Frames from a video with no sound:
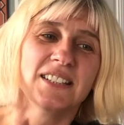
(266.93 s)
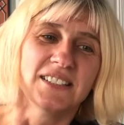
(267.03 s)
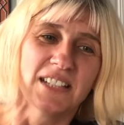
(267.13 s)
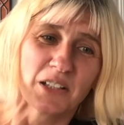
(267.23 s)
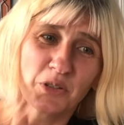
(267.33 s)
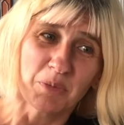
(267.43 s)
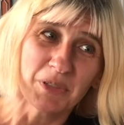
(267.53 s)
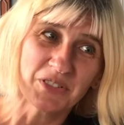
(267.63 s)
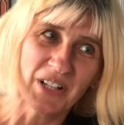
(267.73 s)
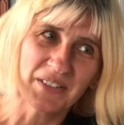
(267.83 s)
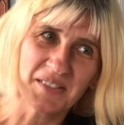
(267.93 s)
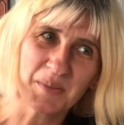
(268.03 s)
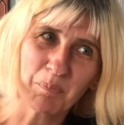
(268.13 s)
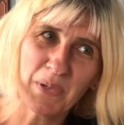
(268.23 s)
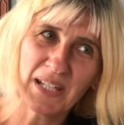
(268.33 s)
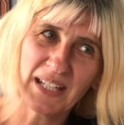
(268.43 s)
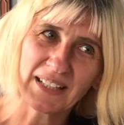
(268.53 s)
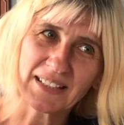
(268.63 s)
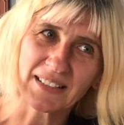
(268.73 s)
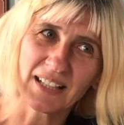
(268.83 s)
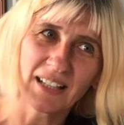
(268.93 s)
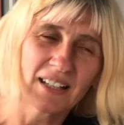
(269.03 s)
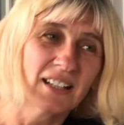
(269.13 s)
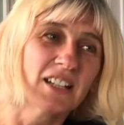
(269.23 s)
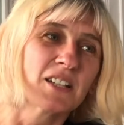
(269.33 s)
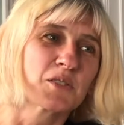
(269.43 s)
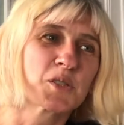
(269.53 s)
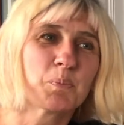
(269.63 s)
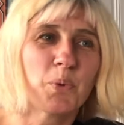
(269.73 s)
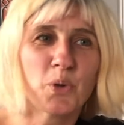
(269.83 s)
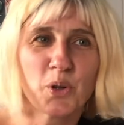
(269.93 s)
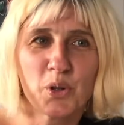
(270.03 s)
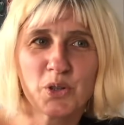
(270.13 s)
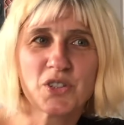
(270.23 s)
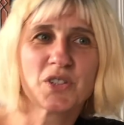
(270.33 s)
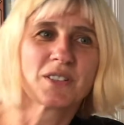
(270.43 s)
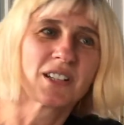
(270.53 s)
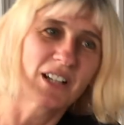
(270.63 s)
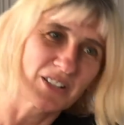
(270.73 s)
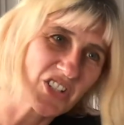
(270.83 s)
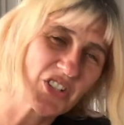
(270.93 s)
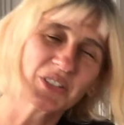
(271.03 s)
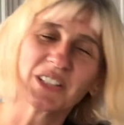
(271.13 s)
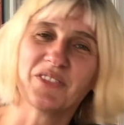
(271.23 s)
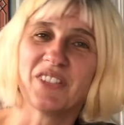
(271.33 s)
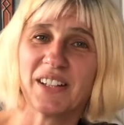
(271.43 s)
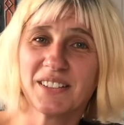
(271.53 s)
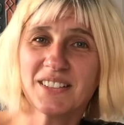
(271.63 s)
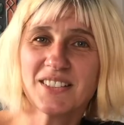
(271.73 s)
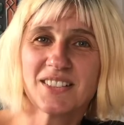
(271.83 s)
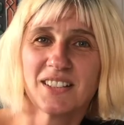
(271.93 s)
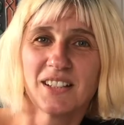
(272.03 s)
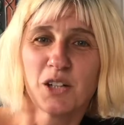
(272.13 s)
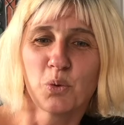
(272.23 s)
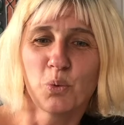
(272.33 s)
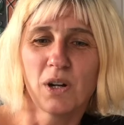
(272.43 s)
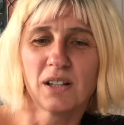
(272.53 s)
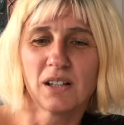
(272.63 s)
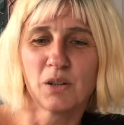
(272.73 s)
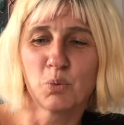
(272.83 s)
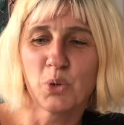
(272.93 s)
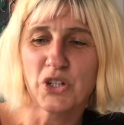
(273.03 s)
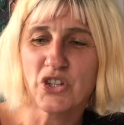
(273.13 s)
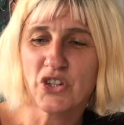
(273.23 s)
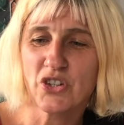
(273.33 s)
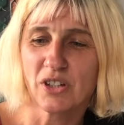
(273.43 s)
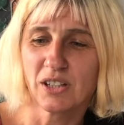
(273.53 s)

Yellow Ribbon Run is a big sport cultural event which